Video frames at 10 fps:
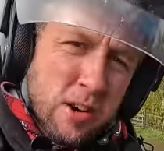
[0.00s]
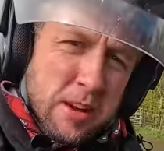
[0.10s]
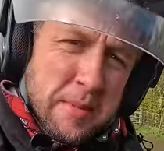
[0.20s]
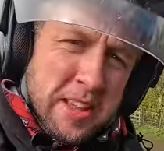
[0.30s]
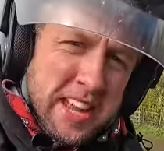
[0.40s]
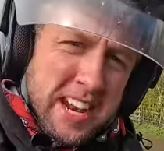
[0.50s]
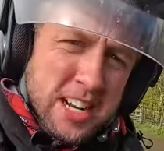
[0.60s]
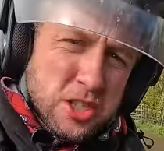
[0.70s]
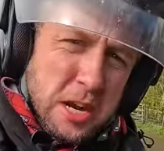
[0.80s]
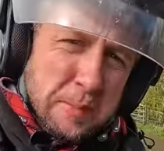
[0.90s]
Gimmel there
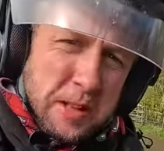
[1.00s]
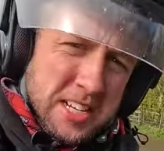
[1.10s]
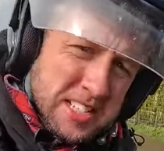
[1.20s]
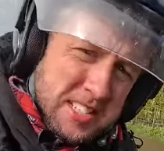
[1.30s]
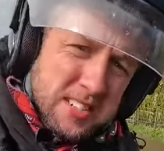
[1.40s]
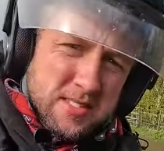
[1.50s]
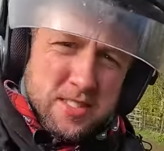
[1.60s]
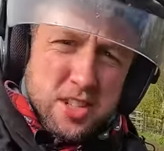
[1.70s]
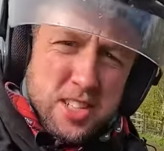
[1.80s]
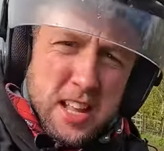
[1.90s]
had triplets,
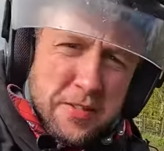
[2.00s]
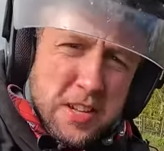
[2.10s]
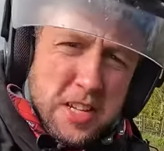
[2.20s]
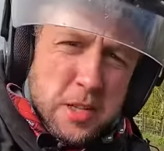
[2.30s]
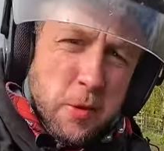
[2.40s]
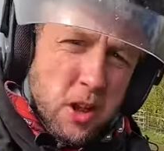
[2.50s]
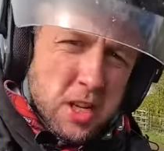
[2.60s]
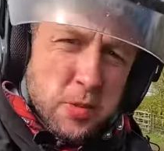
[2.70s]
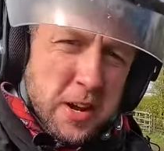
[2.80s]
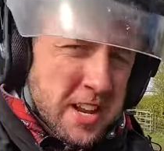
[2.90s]
just lifted the
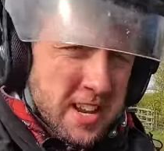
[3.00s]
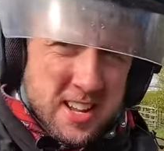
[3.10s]
smallest one.